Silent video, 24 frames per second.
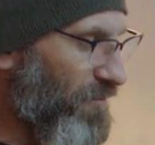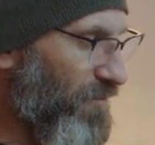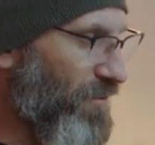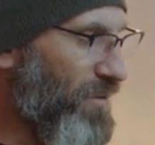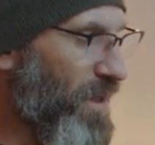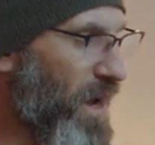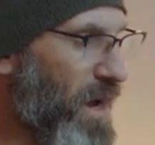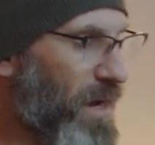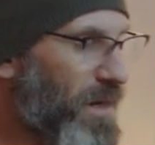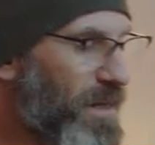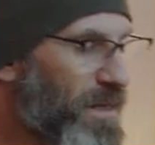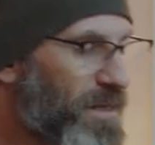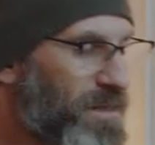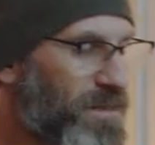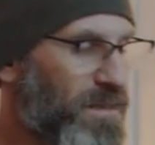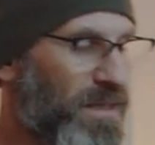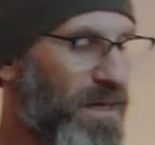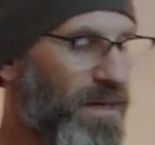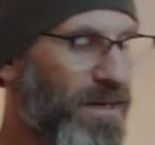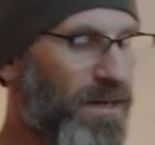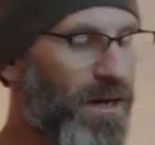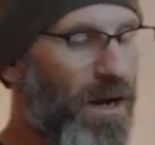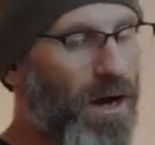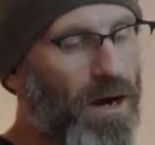for that is
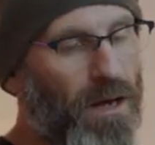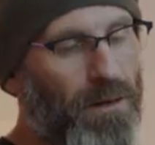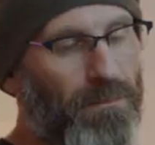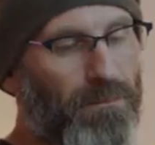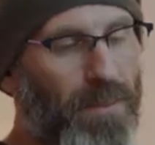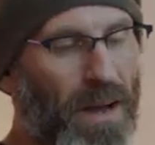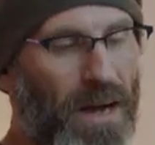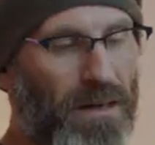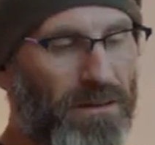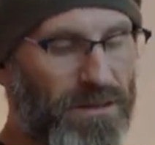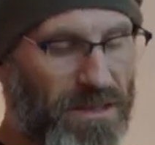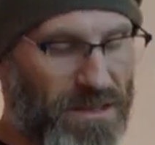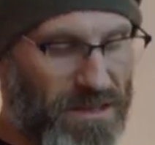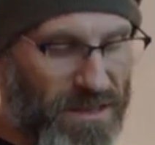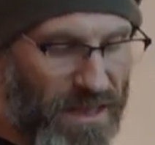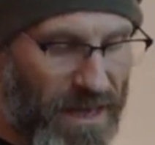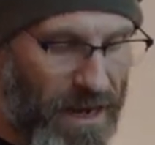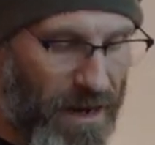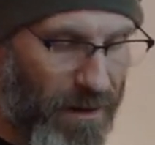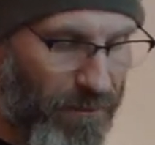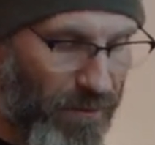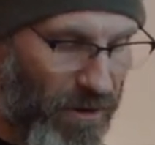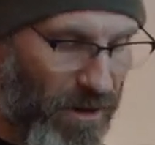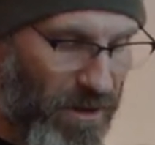that an unbalanced
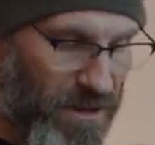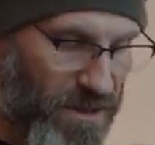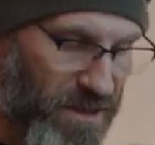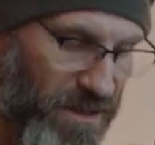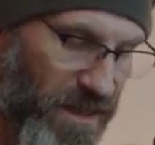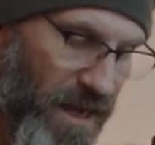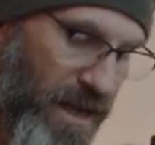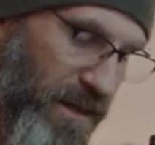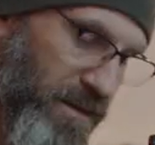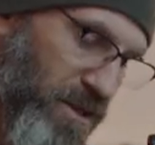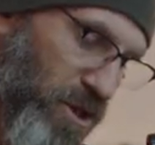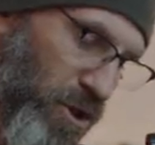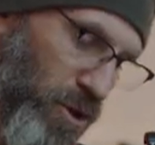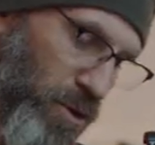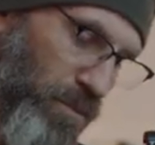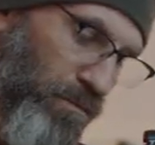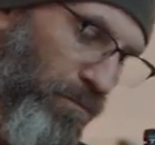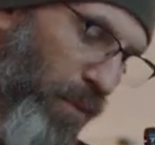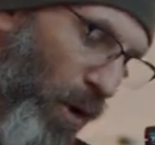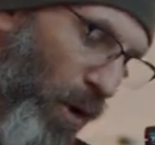camera, say just